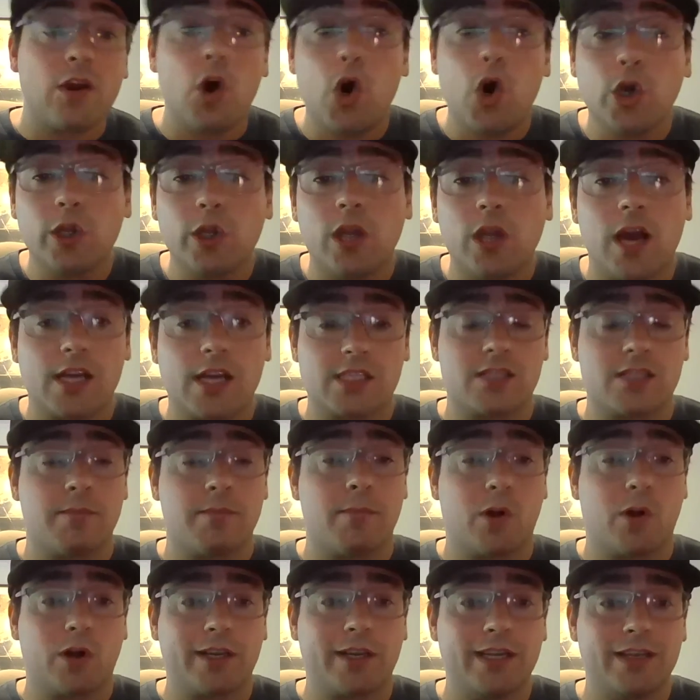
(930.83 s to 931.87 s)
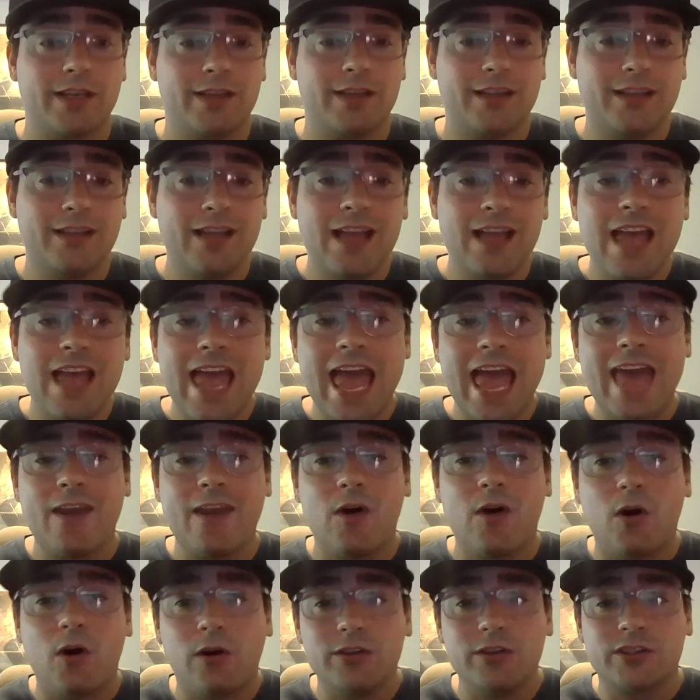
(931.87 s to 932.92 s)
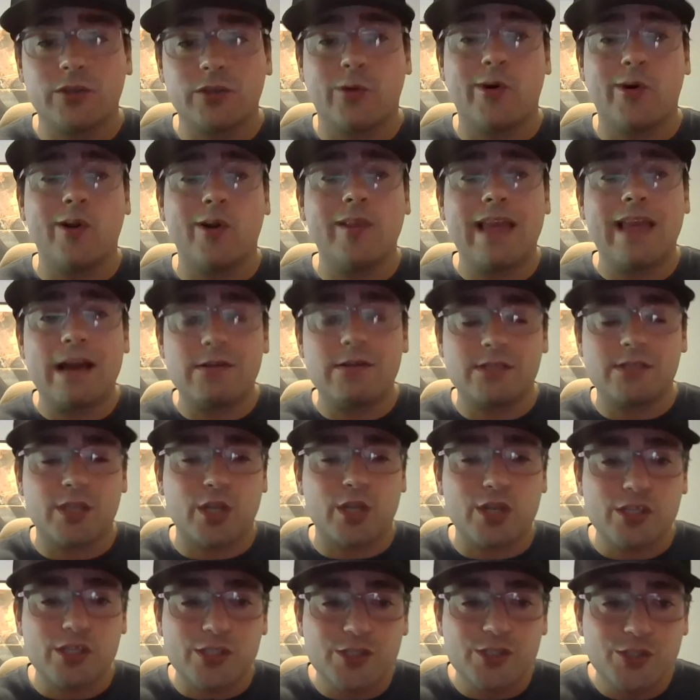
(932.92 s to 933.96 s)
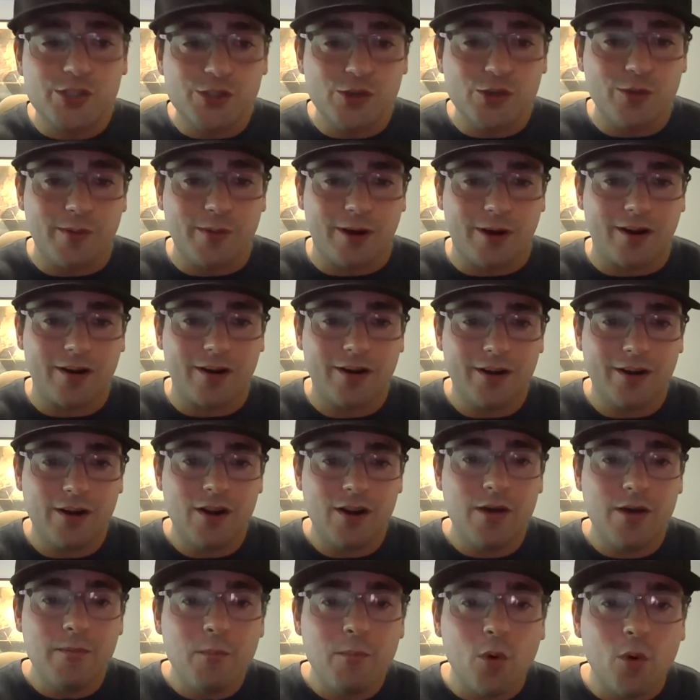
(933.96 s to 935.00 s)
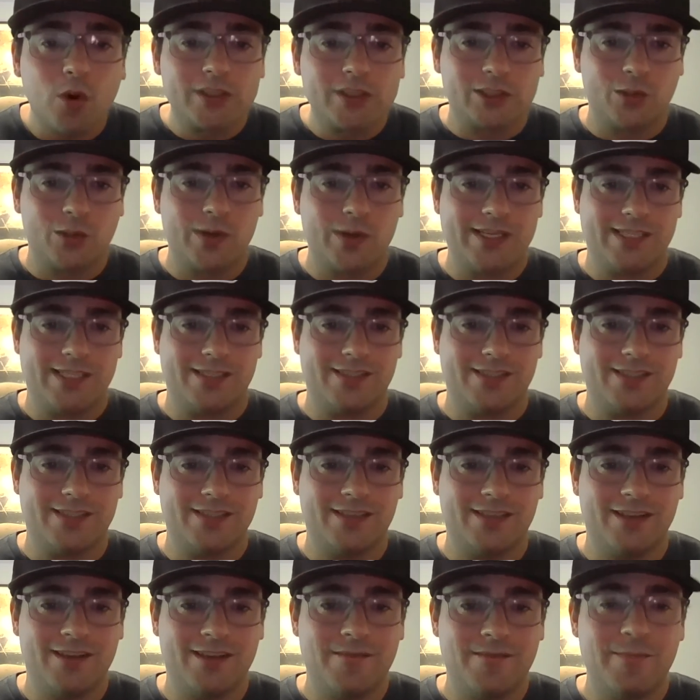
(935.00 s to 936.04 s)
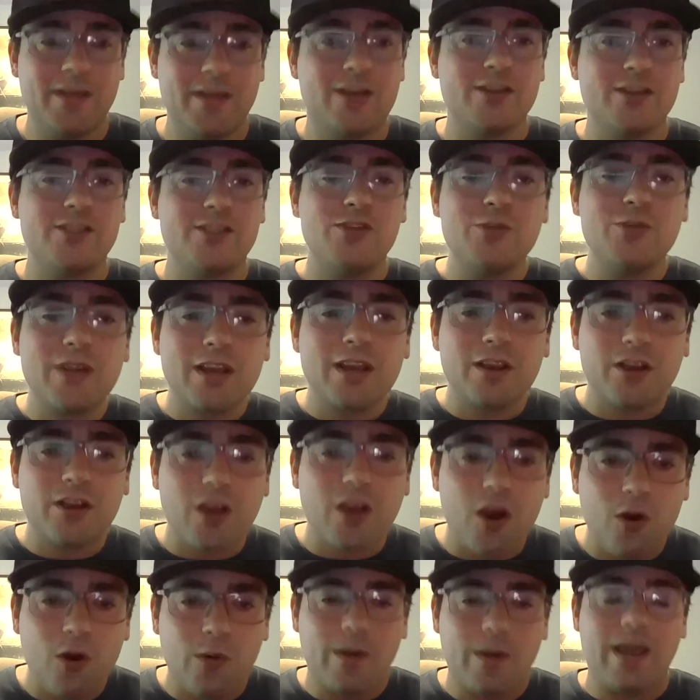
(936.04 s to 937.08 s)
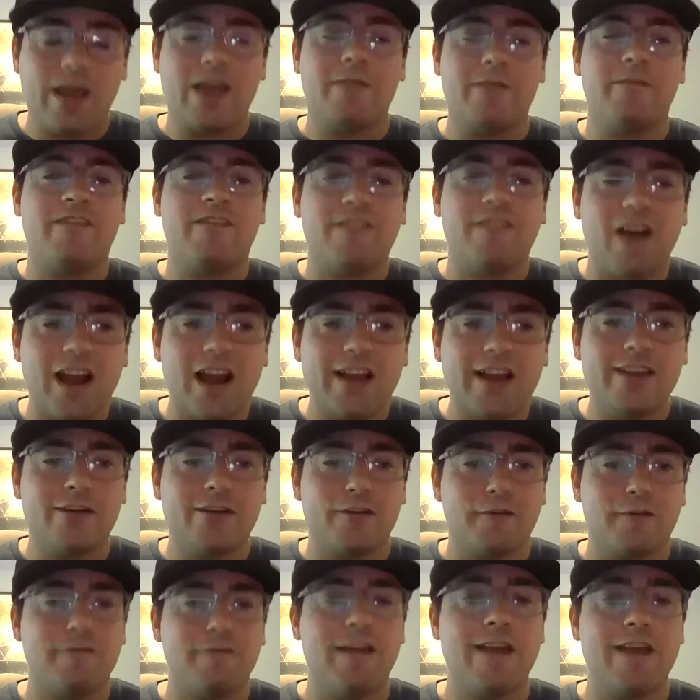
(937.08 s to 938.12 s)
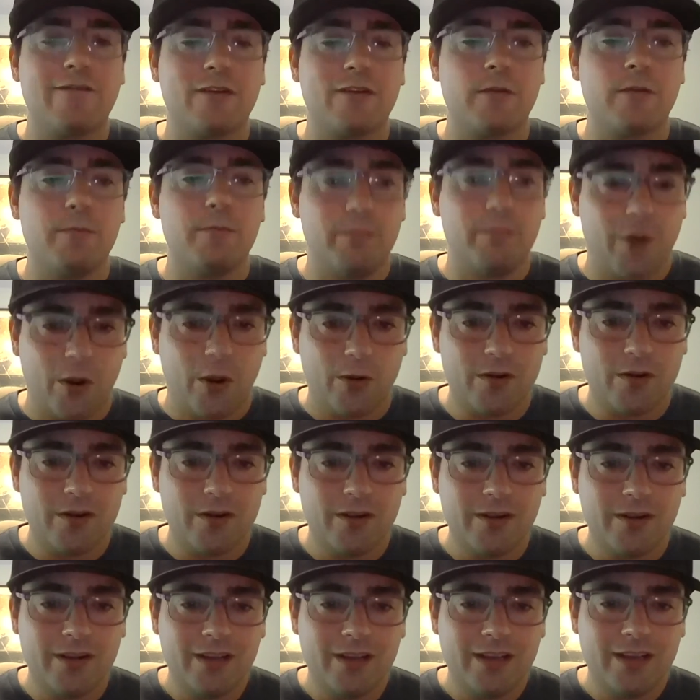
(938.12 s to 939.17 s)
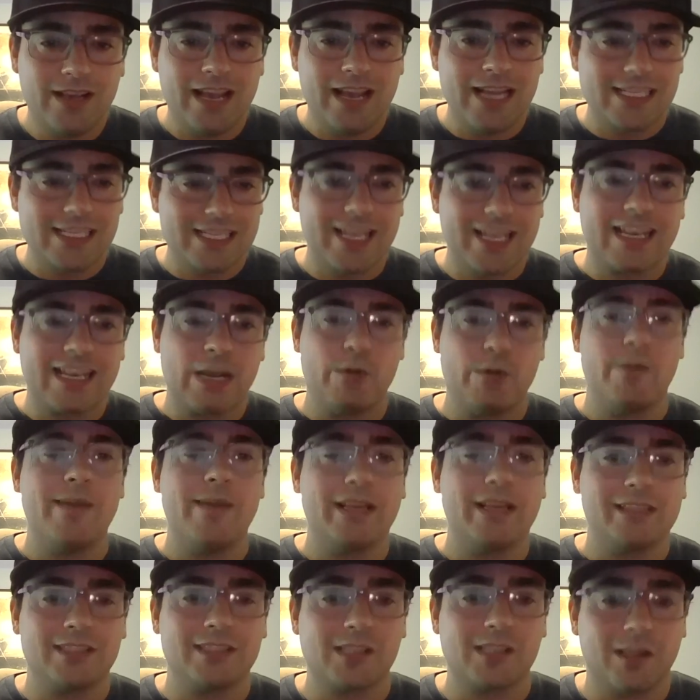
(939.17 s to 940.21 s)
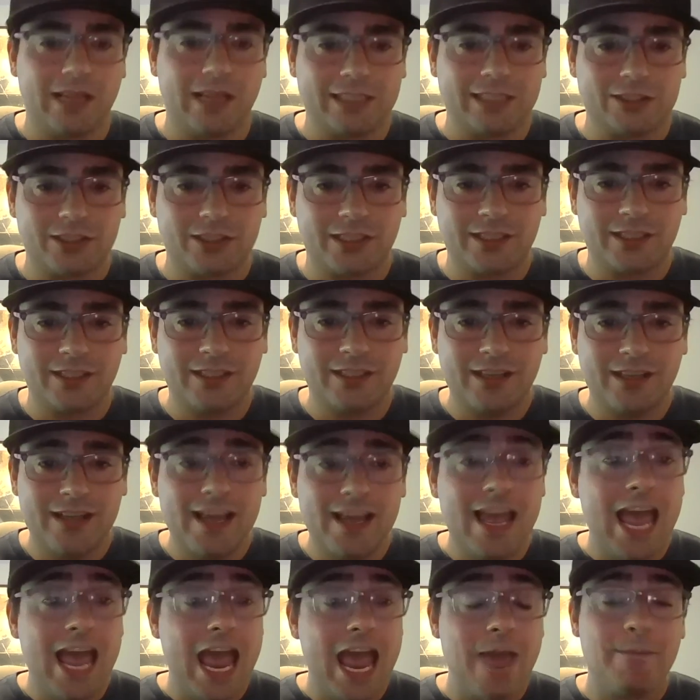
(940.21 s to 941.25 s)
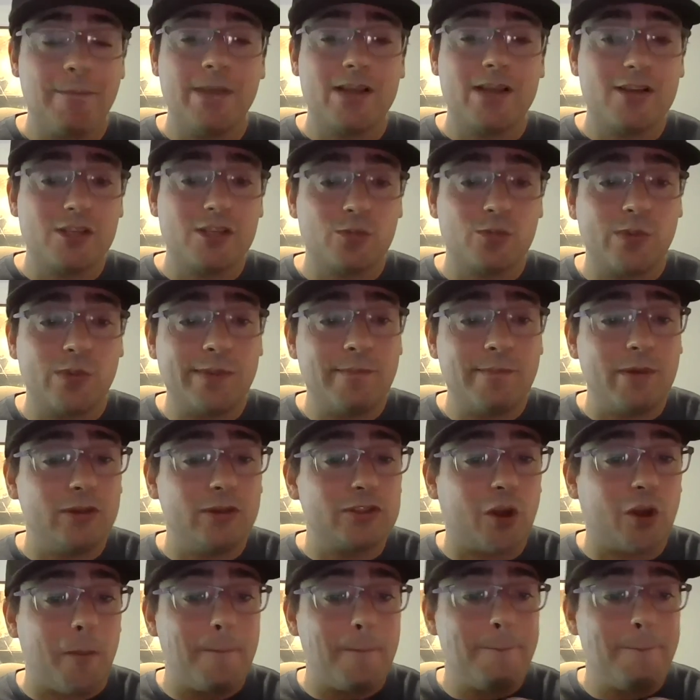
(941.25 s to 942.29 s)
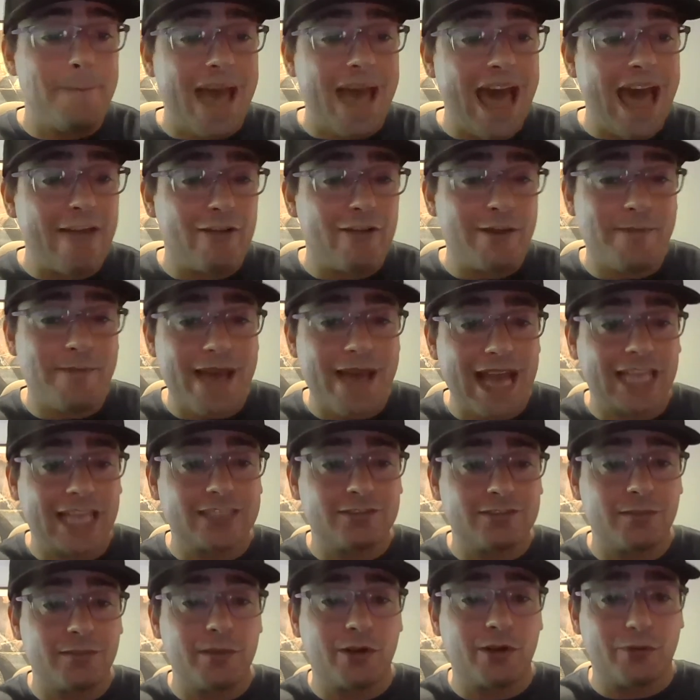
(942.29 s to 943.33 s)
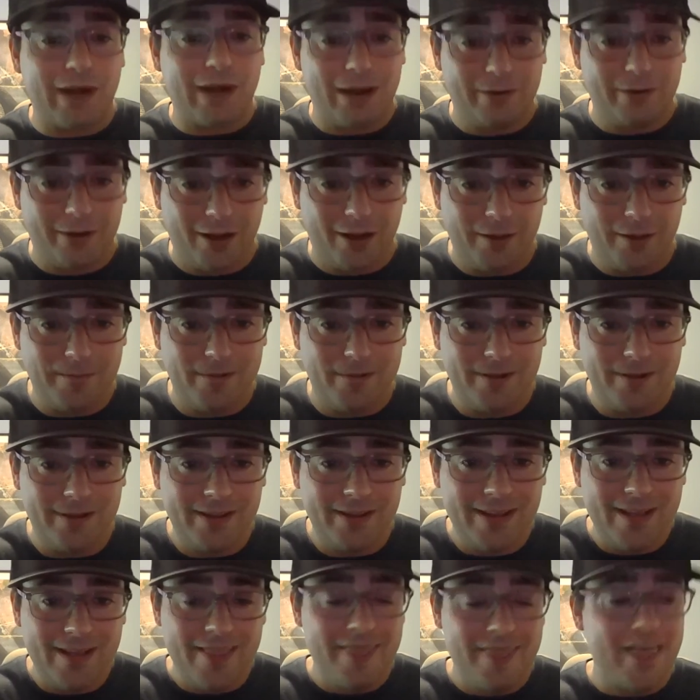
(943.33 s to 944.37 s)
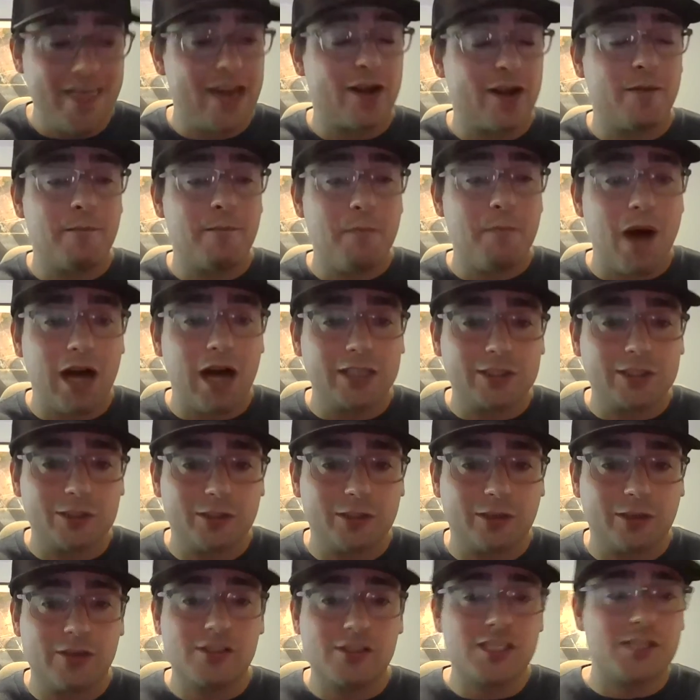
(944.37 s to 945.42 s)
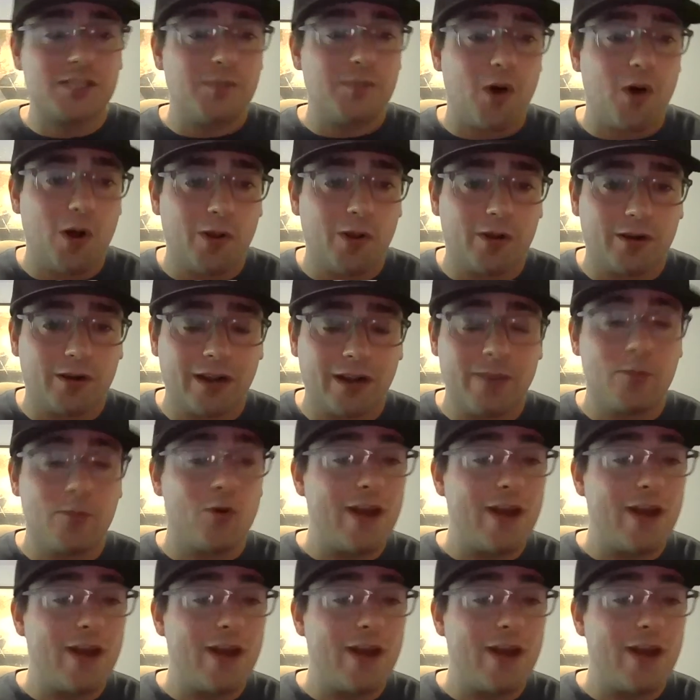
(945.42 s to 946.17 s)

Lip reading: unlocks the market and also allows the consumer more choices, because you can go and find your favorite boat and say, can we make this electric? And because we built our battery packs from the ground up that are modular, smaller, and more